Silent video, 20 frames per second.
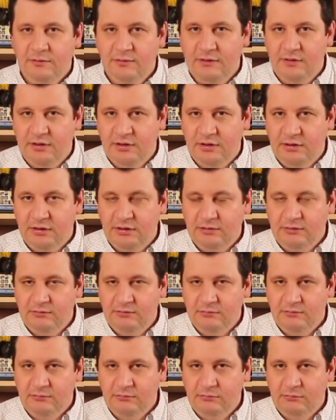the
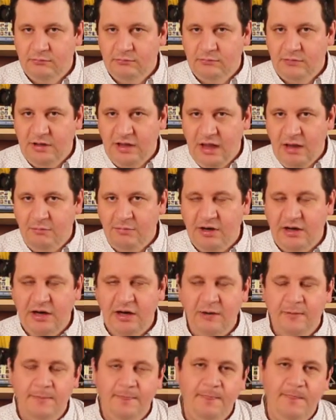
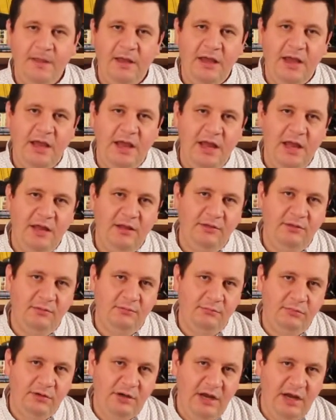camera and the
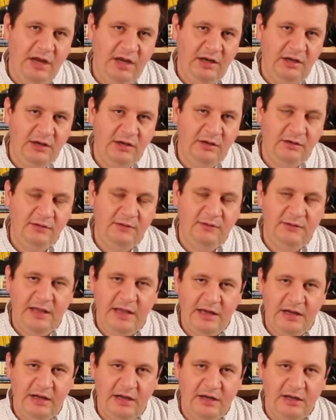brain
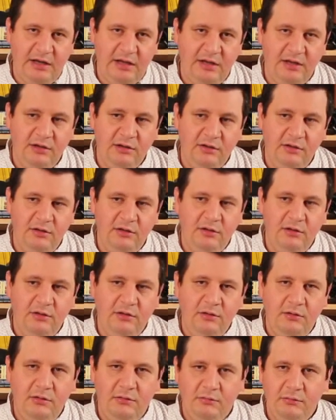directly,
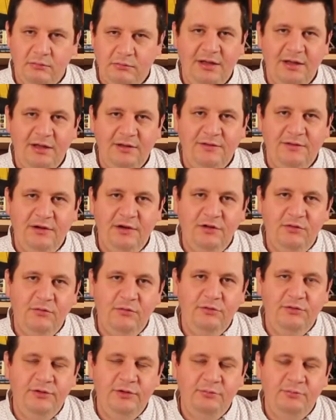the
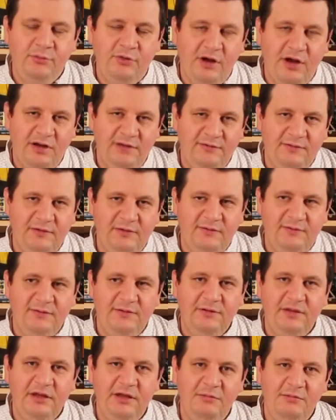neurotic process
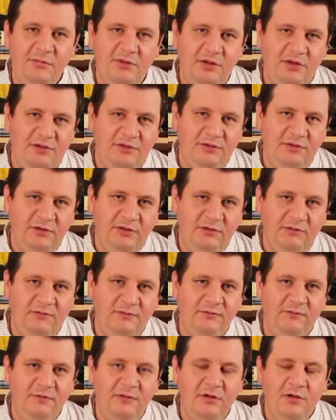can be
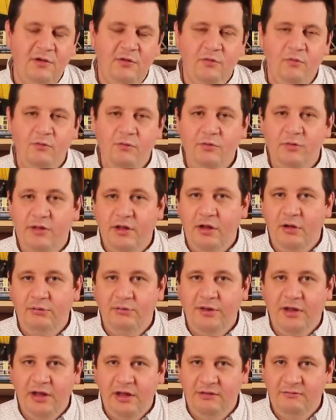achieved
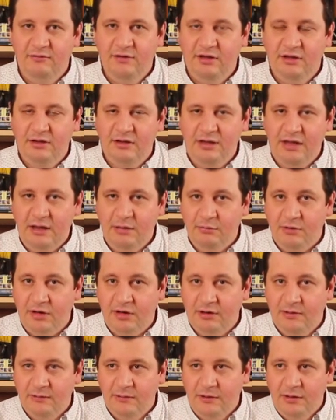without having a camera.
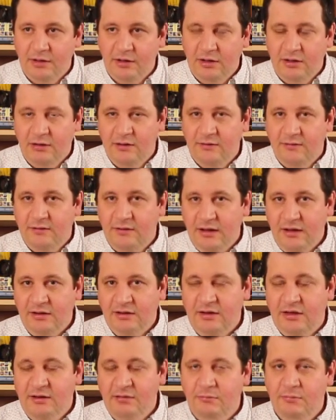
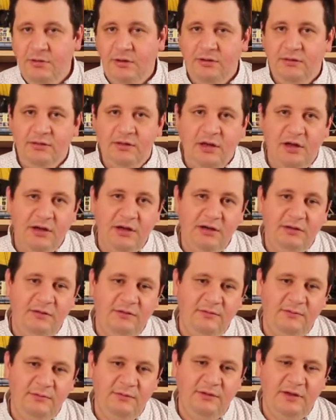That can be done
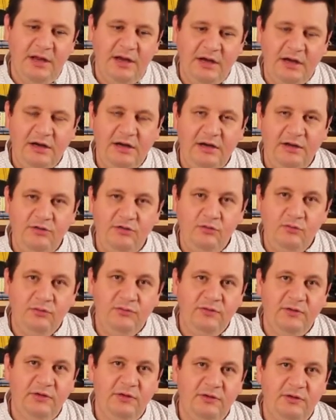directly
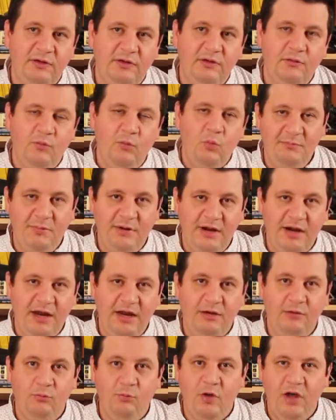using the
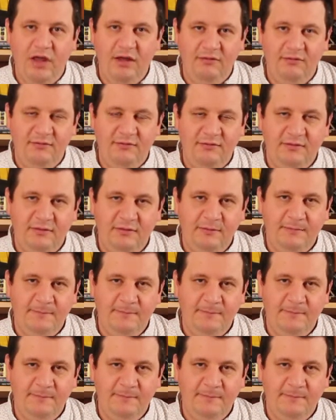brain waves.